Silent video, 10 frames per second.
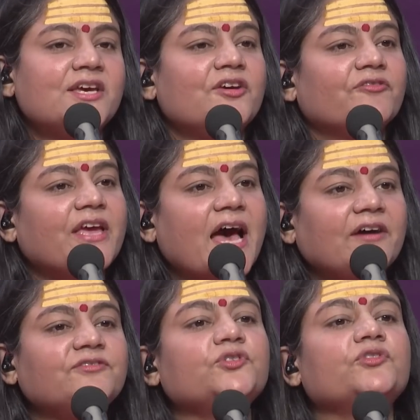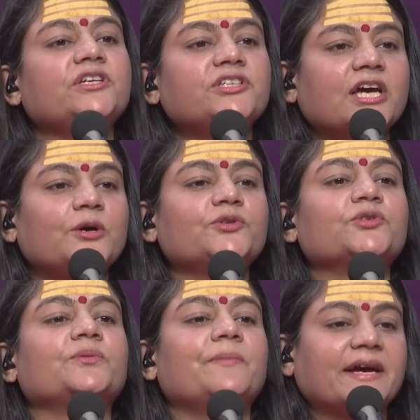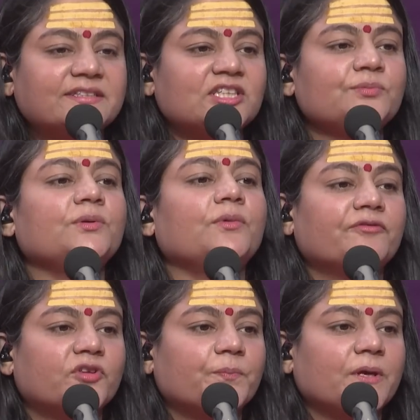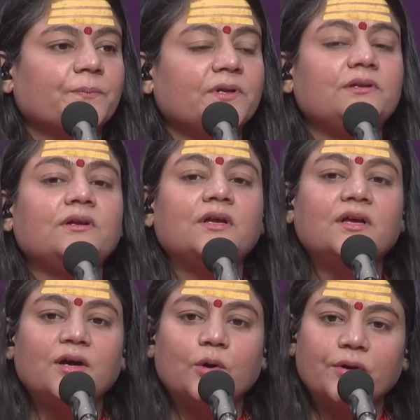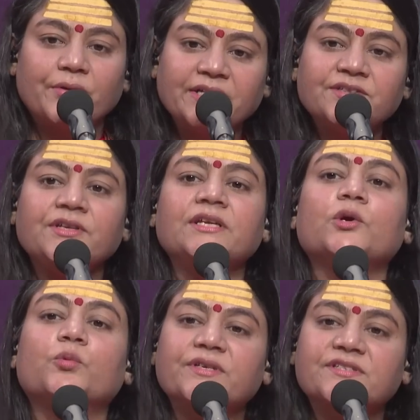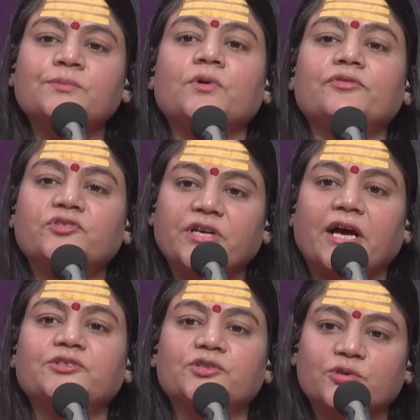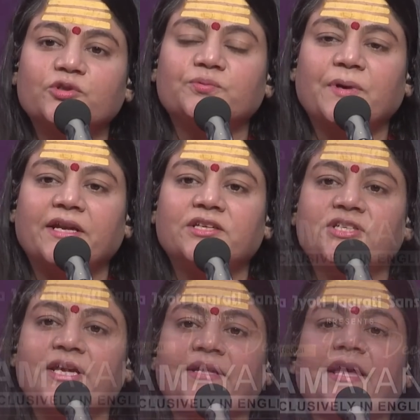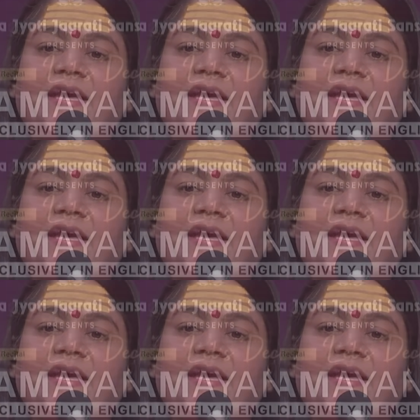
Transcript: We have to reach out to the maximum of the people, rendering the wisdom of Sri Ashutosh Maharaj ji and the